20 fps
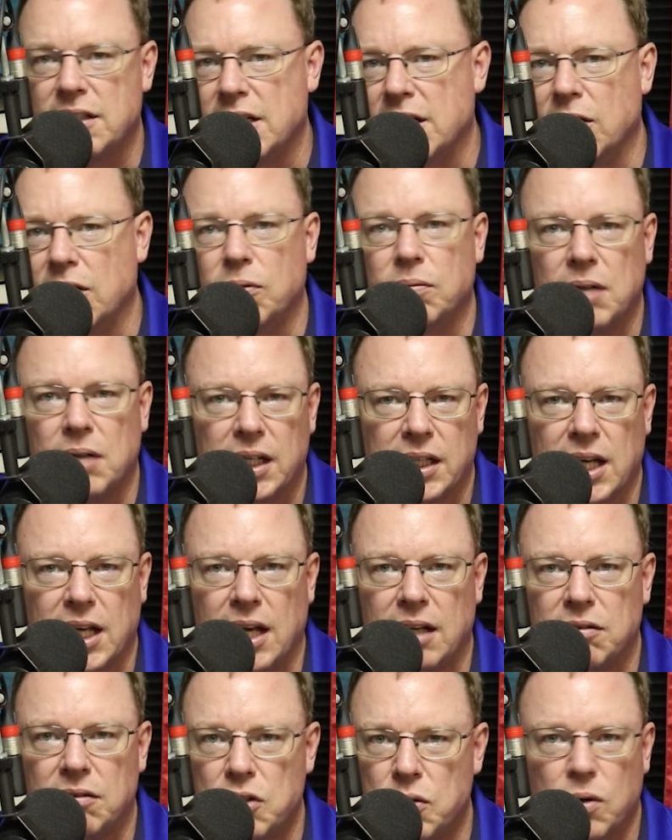you know,
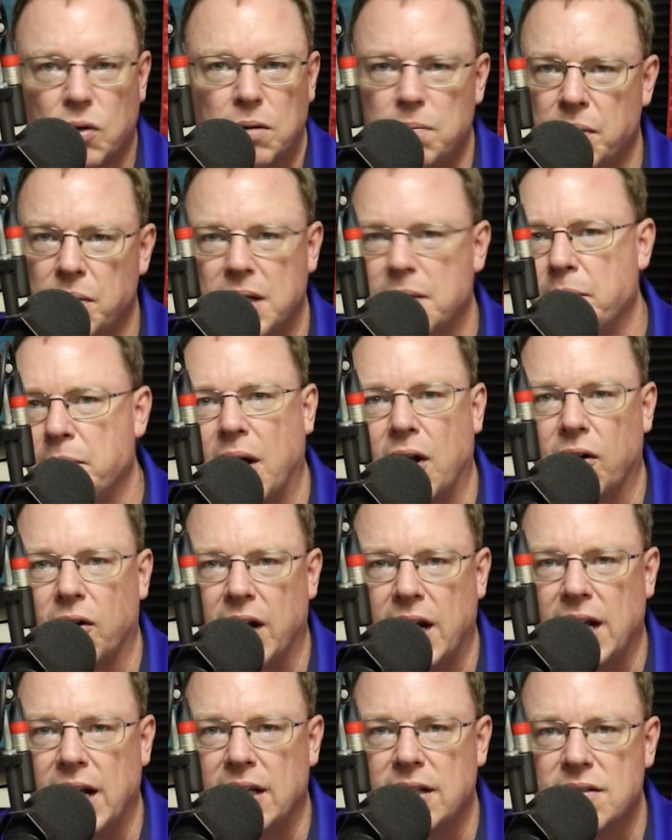again, you couldn't be in better
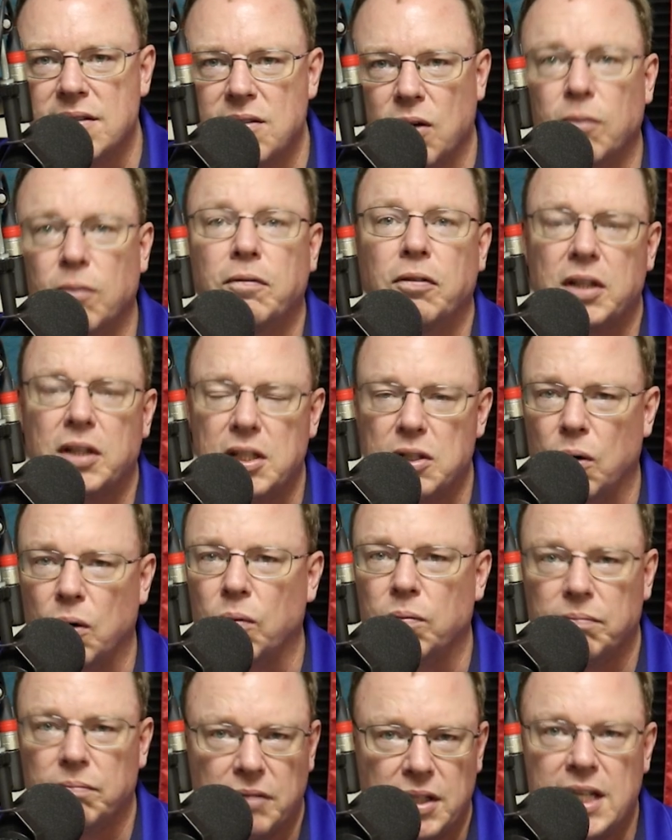hands. Hopefully you
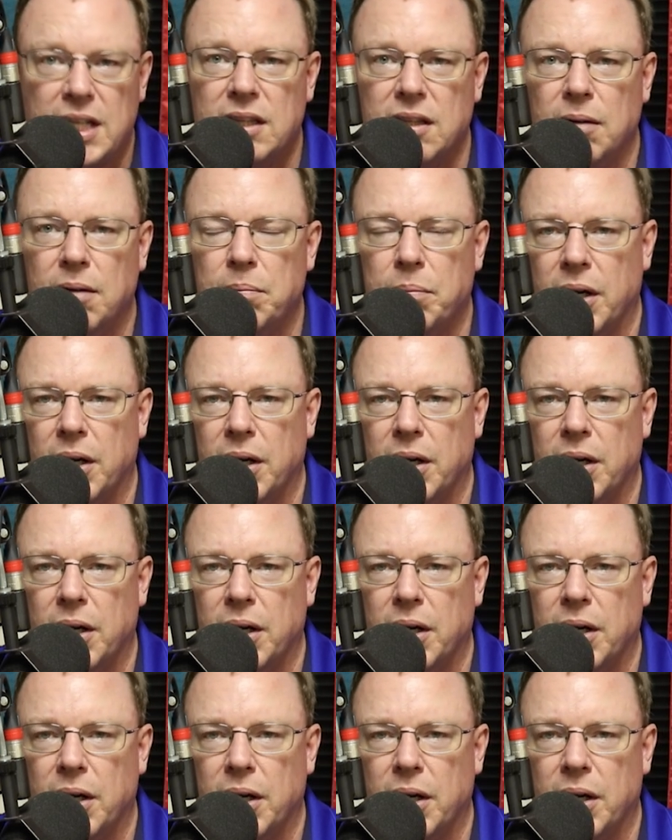don't need them.